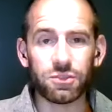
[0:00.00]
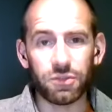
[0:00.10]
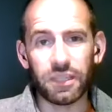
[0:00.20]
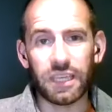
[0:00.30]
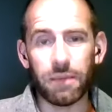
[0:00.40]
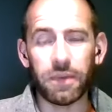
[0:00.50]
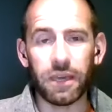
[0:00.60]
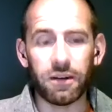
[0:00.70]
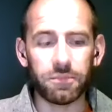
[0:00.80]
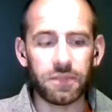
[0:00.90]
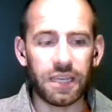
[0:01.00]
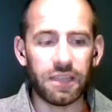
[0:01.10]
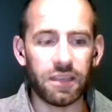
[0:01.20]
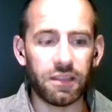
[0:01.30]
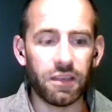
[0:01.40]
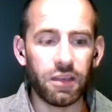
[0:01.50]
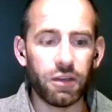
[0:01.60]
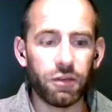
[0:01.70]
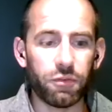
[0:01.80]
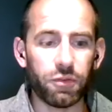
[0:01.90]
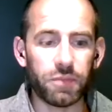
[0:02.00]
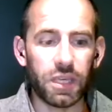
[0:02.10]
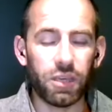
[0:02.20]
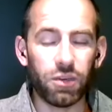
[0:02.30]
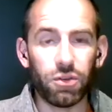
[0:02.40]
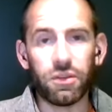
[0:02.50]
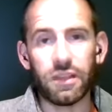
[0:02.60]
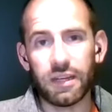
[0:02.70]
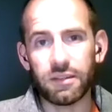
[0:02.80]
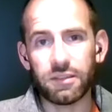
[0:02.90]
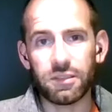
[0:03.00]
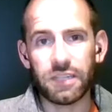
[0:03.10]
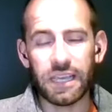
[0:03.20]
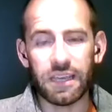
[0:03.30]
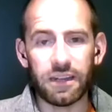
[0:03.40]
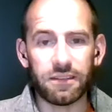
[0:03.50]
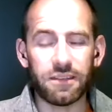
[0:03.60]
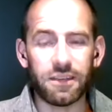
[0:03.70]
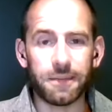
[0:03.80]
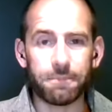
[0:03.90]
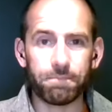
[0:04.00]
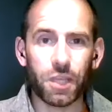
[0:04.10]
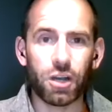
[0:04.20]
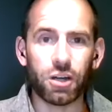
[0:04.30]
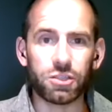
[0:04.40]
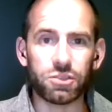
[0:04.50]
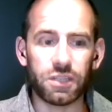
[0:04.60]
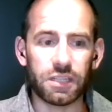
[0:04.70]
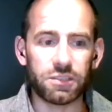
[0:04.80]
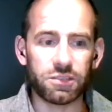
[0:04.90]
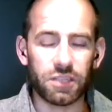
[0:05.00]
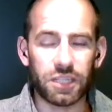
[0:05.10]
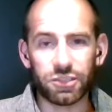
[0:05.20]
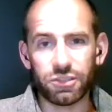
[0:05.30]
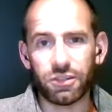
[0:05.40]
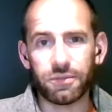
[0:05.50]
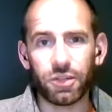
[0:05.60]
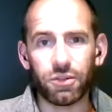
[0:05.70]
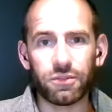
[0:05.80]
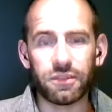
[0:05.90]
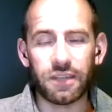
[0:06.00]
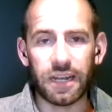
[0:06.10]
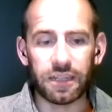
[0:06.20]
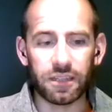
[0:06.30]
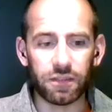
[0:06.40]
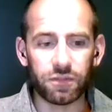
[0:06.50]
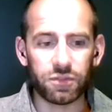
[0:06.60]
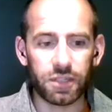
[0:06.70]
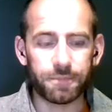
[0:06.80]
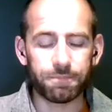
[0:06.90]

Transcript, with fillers: So they keep getting updated from the EU and then taken into country legislation or, you know, directives.